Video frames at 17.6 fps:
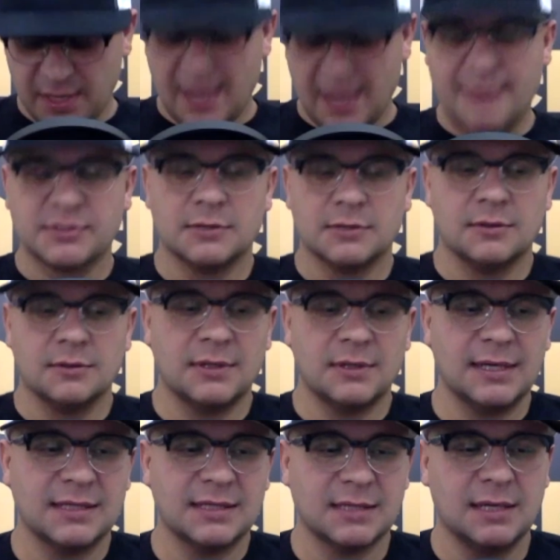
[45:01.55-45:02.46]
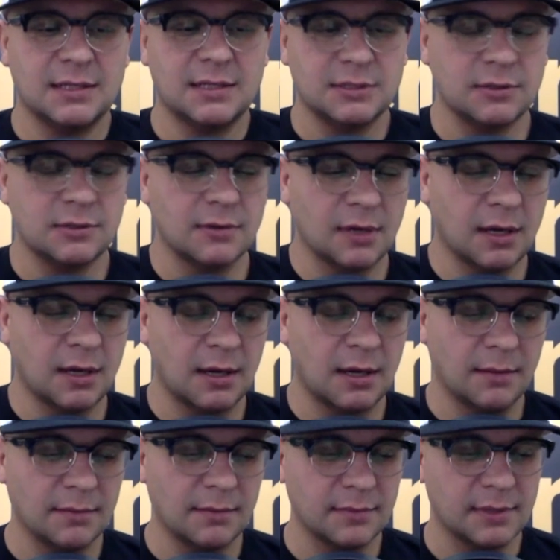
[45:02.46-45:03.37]
absolutely excited to
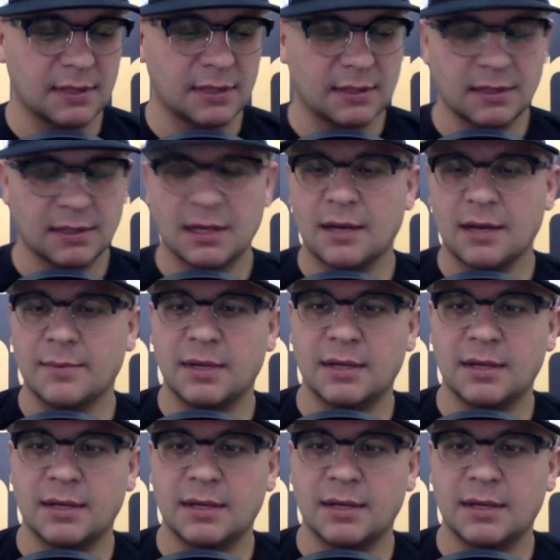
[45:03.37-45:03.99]
um to, yeah, yeah.